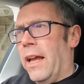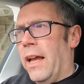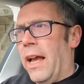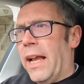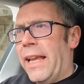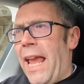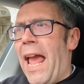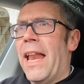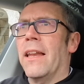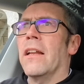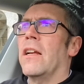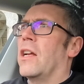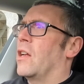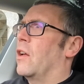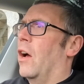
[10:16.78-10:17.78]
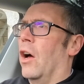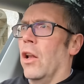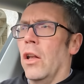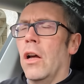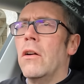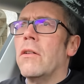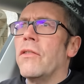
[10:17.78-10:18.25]
again, a
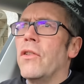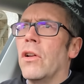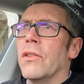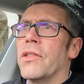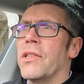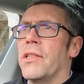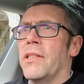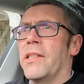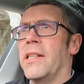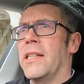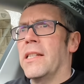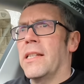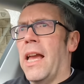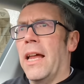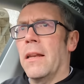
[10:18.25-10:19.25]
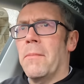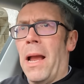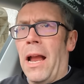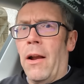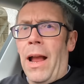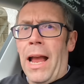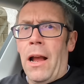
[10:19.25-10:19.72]
load of nonsense is said
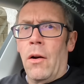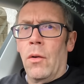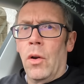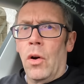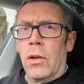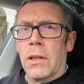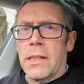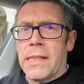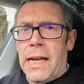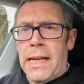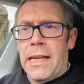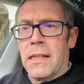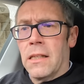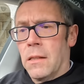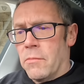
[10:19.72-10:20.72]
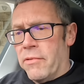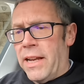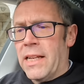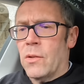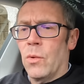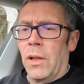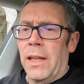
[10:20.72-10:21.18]
about how long the tyres and the
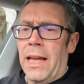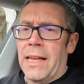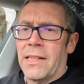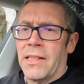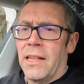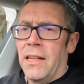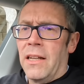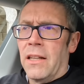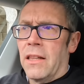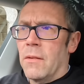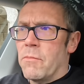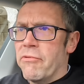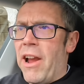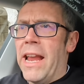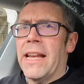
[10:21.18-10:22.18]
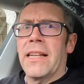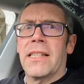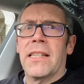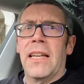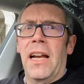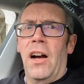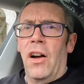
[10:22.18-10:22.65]
brakes will last. The
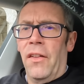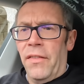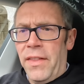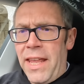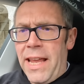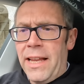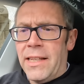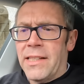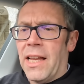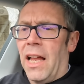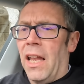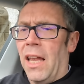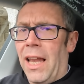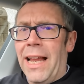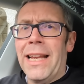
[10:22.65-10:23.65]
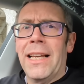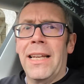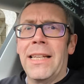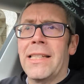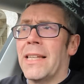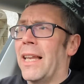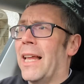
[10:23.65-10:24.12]
brakes on this are
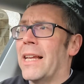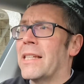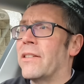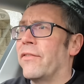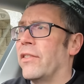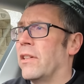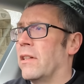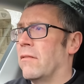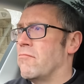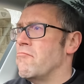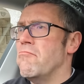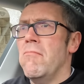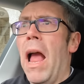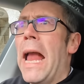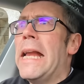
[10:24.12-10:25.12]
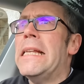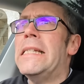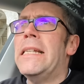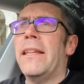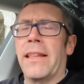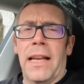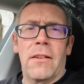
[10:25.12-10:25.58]
likely to last for
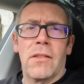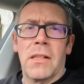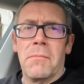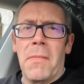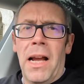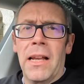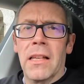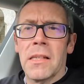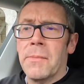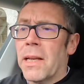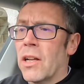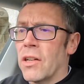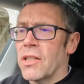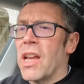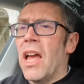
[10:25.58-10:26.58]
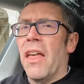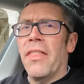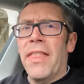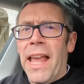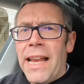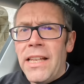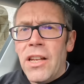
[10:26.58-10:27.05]
80,000 miles because
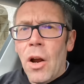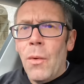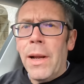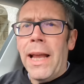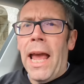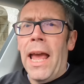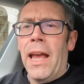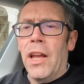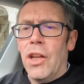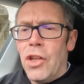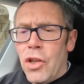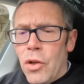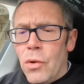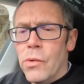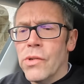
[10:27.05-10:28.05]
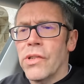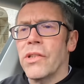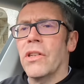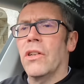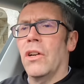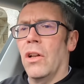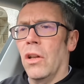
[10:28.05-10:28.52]
they don't get used
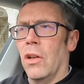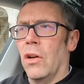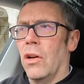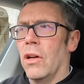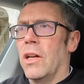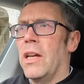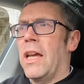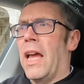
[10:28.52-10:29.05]
a lot.